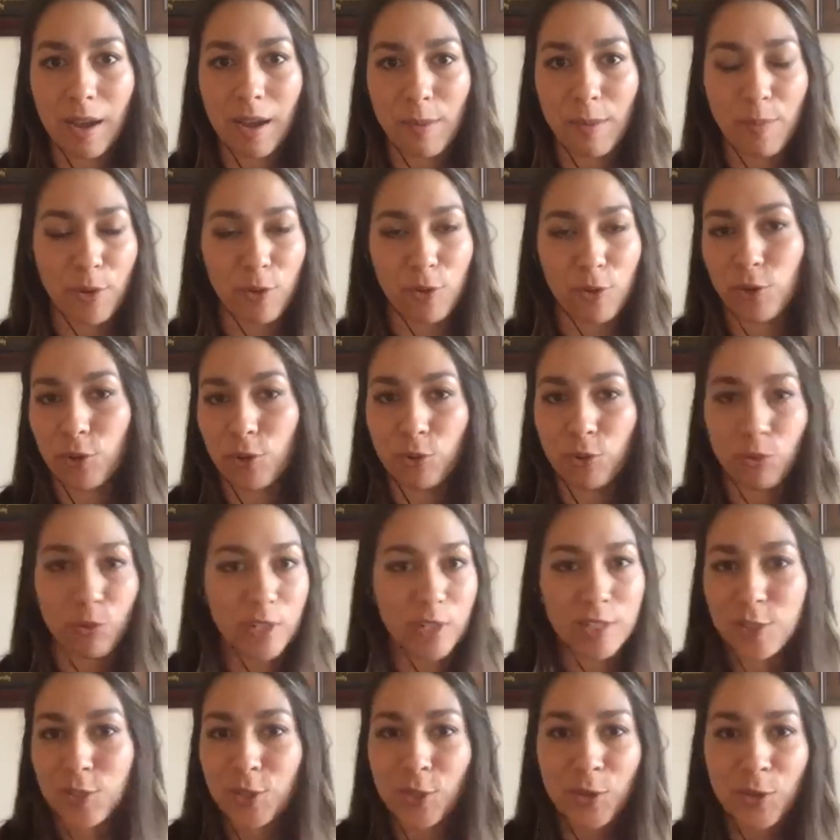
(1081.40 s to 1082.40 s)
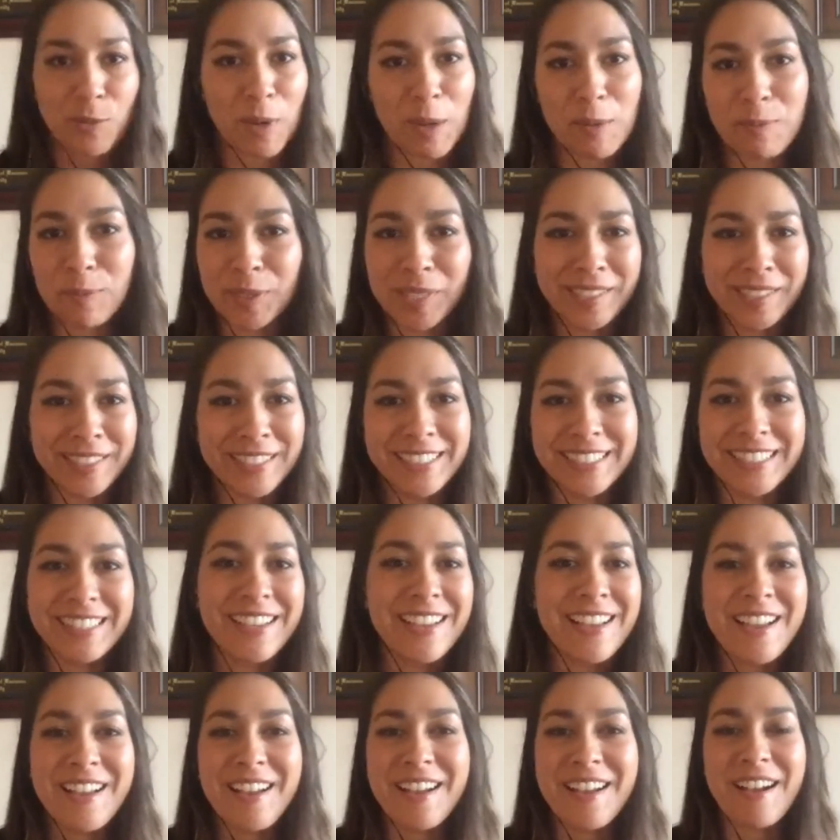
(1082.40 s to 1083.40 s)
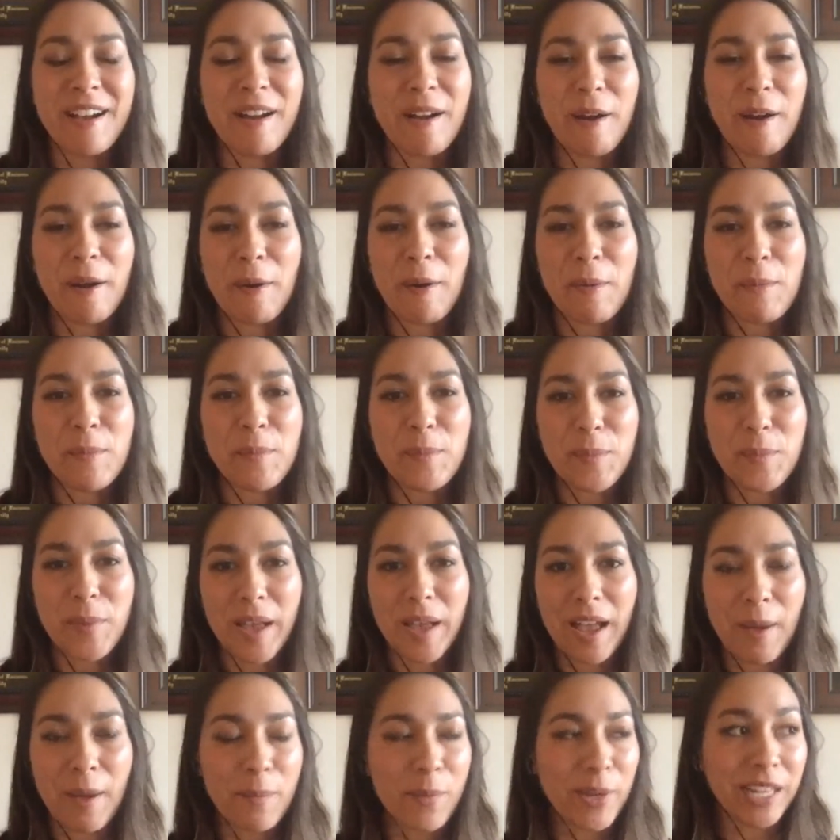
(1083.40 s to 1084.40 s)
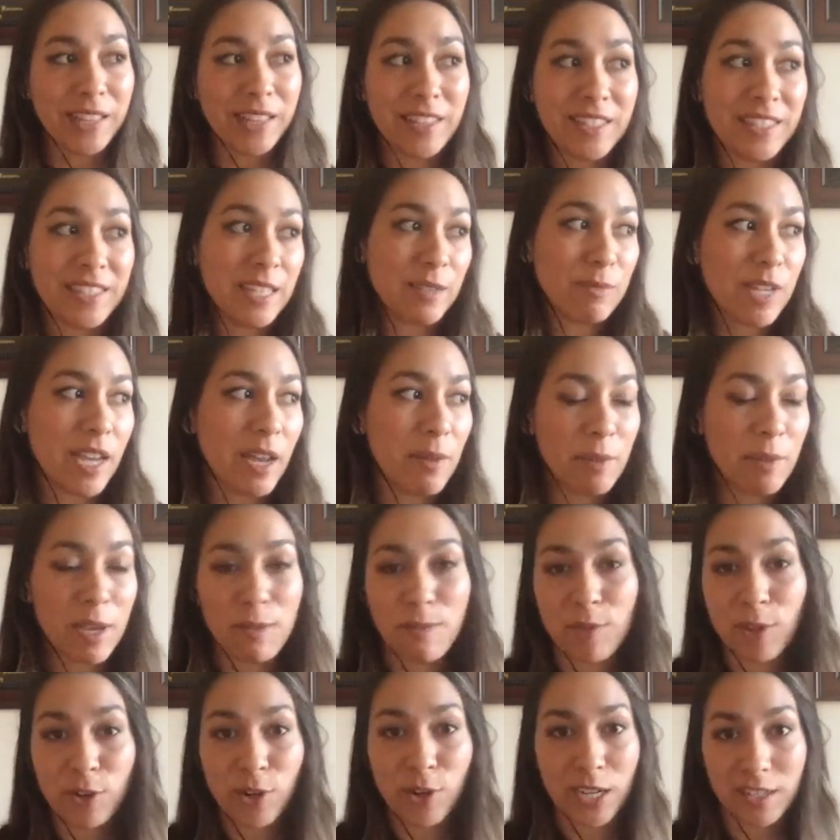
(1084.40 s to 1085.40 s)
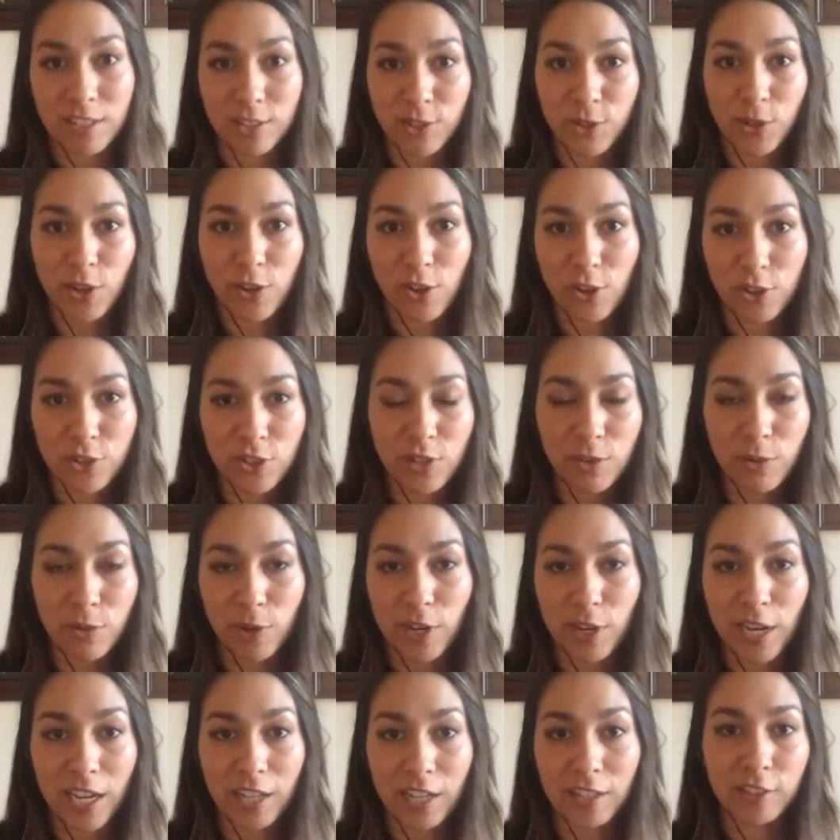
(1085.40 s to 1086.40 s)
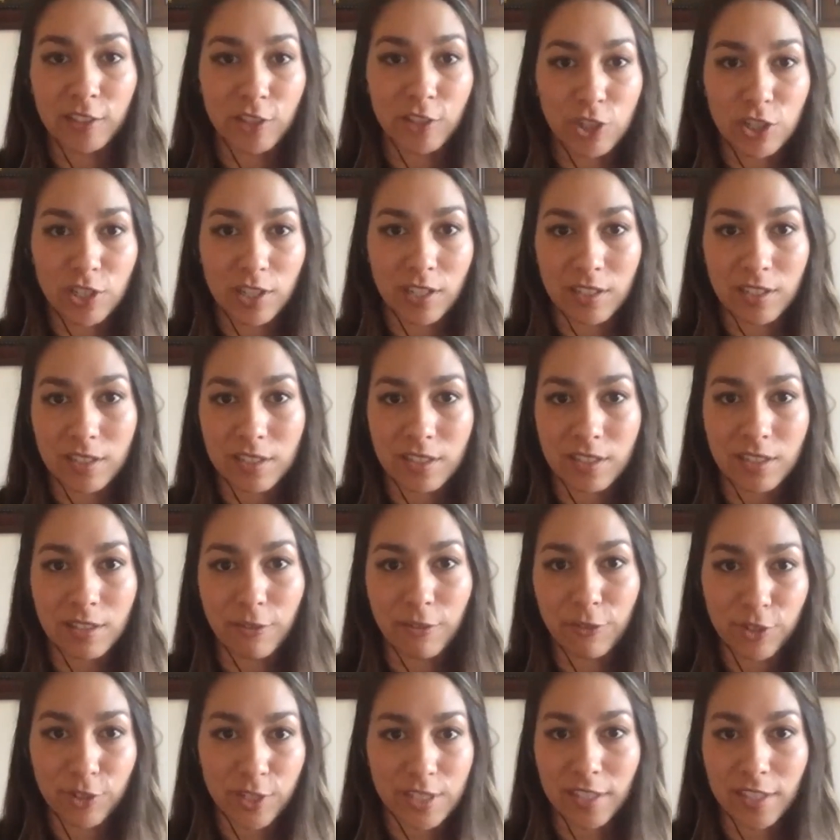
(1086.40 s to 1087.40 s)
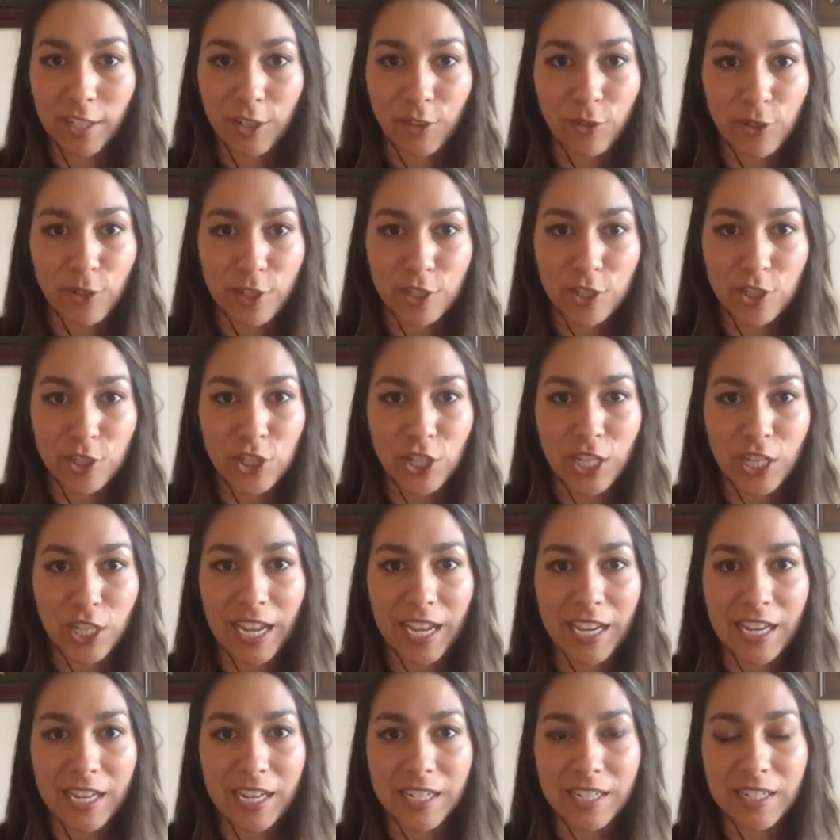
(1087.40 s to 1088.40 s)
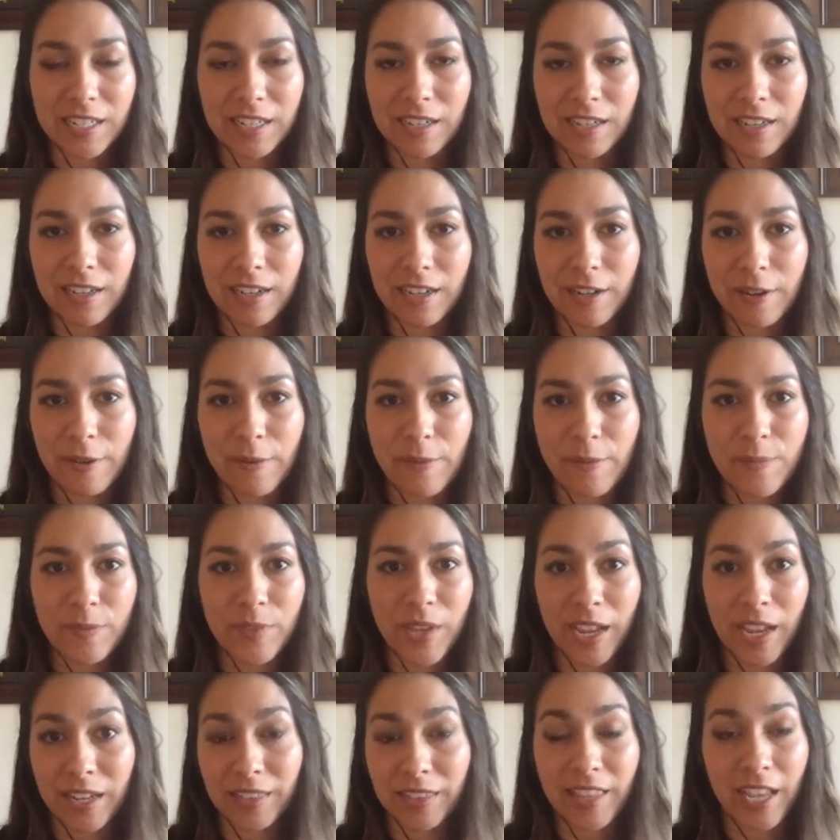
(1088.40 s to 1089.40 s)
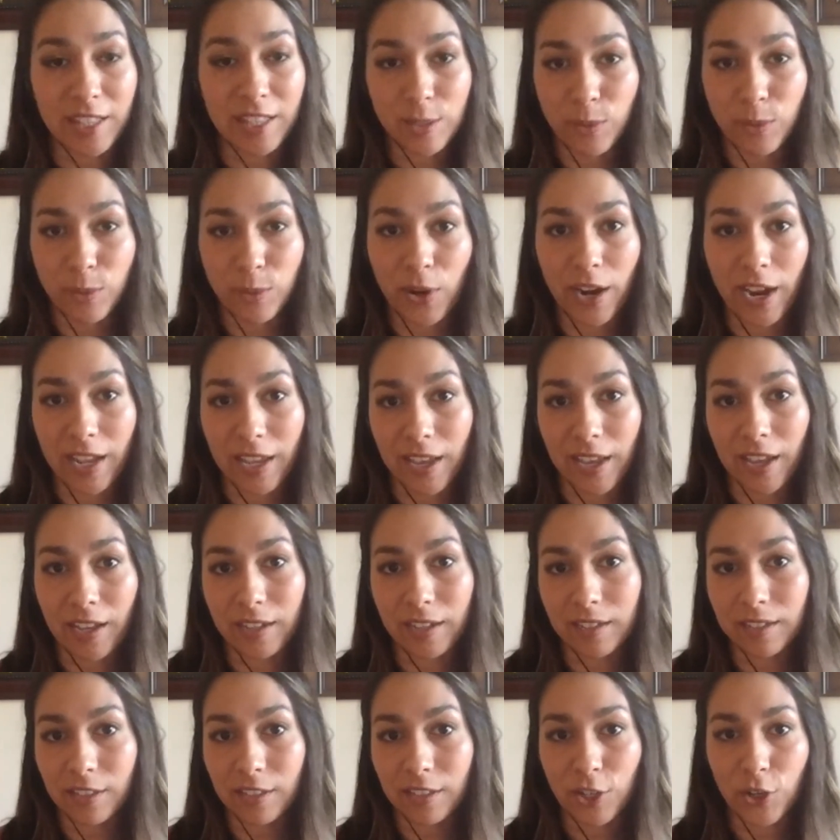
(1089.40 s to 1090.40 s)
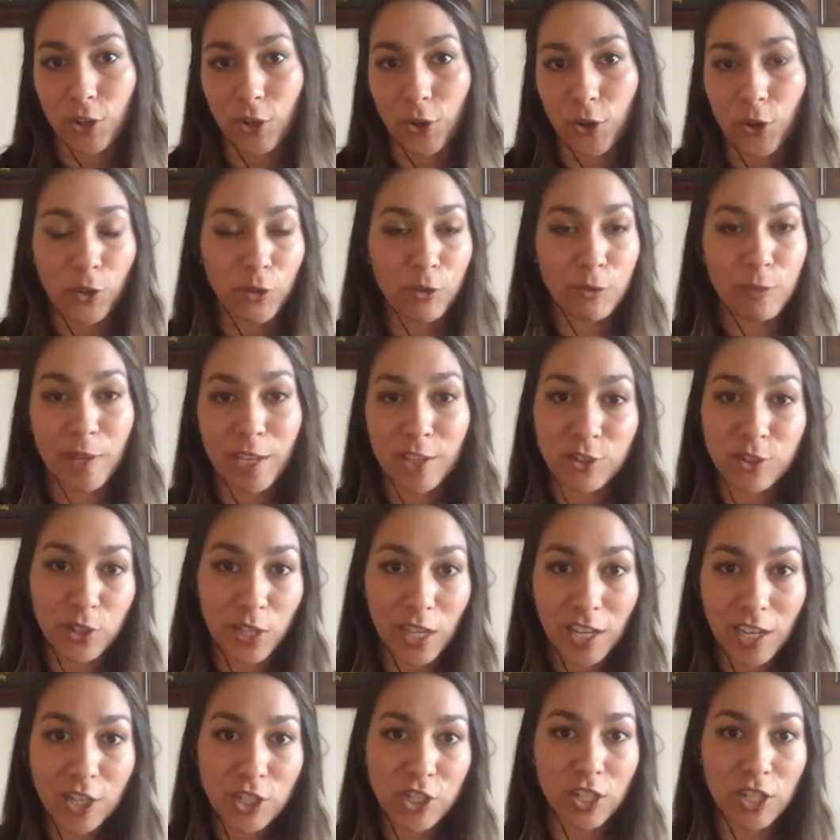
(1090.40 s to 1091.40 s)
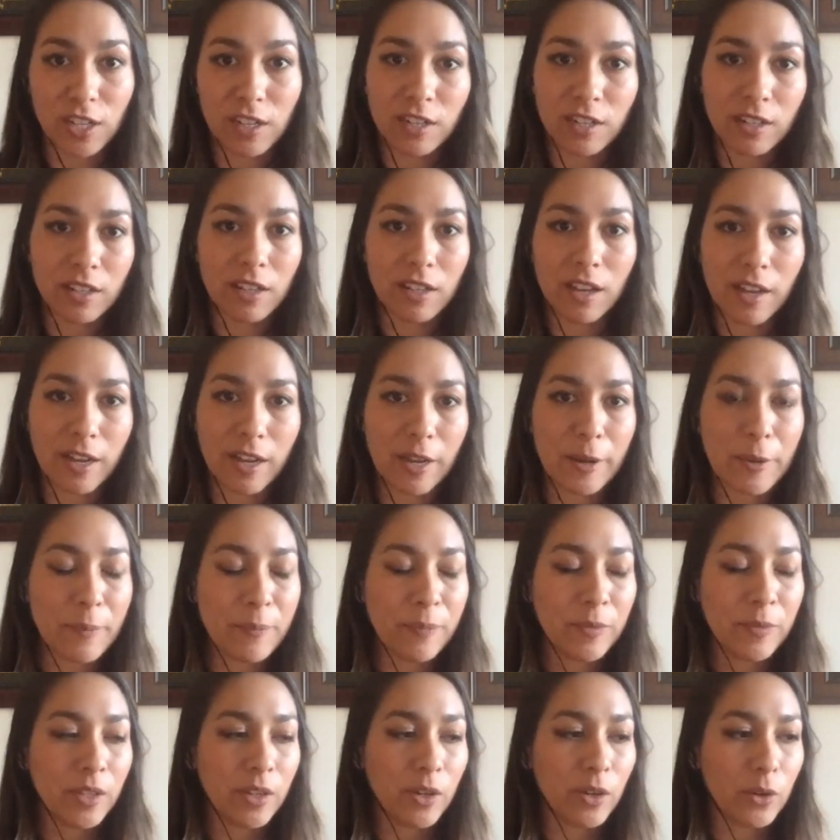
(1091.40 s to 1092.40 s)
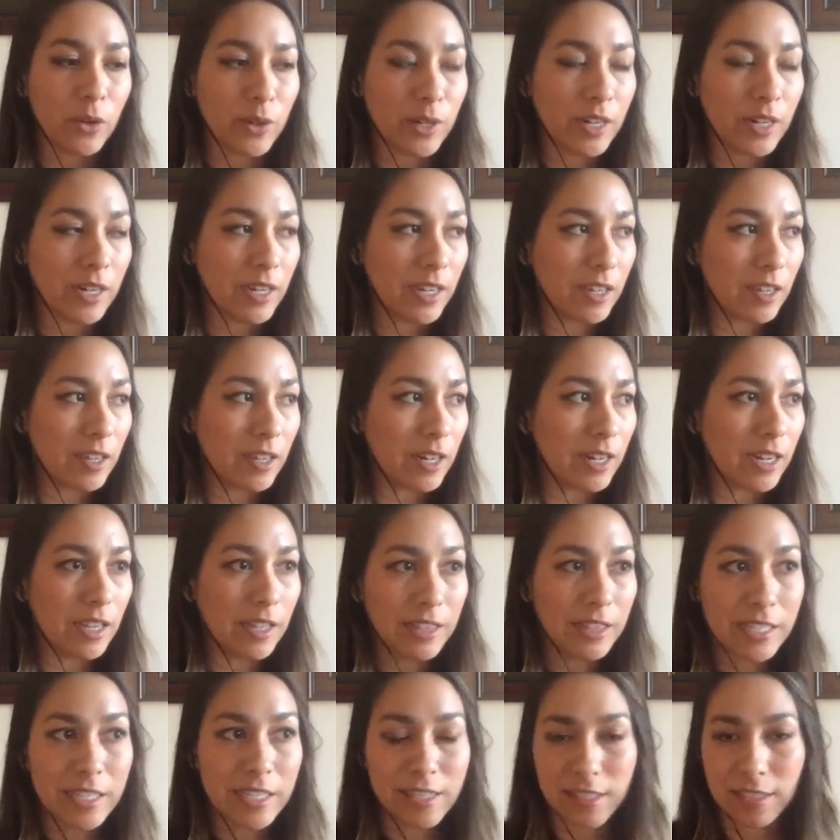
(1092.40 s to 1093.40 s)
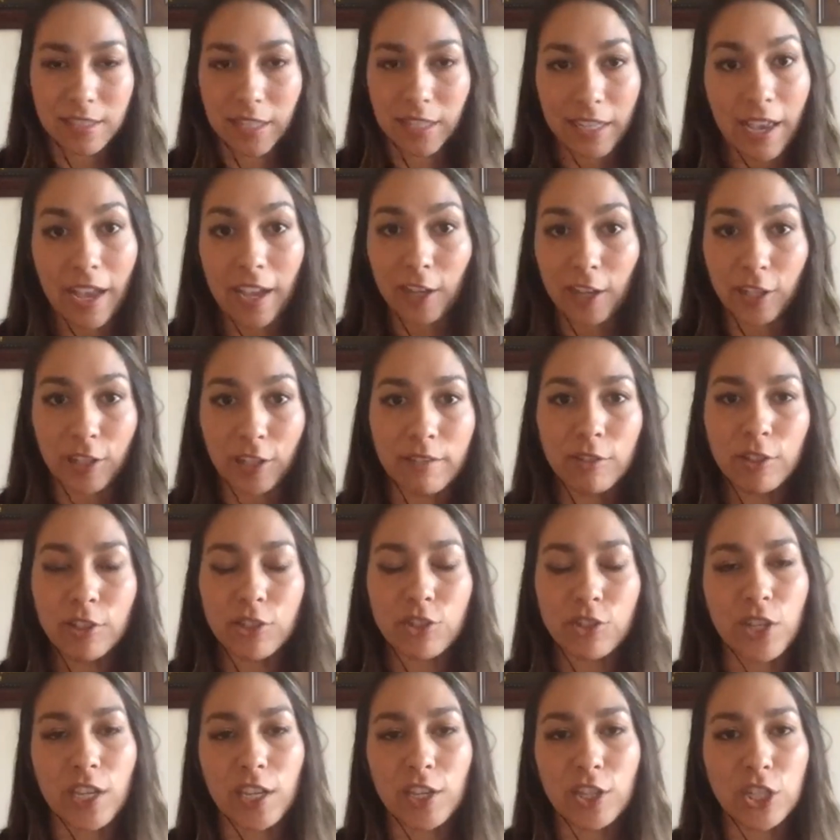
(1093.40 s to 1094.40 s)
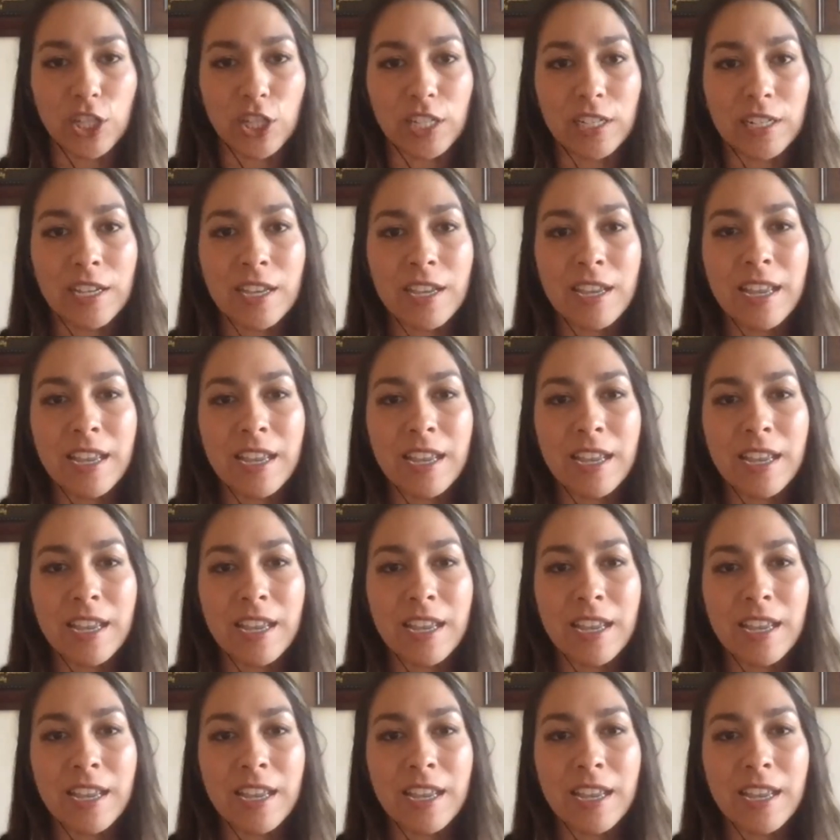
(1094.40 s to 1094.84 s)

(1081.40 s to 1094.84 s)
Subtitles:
Peru runs through my blood. But at the same time, I immigrated to a country where English is the first language, and that's where I got, all of my education, or at least like higher level education.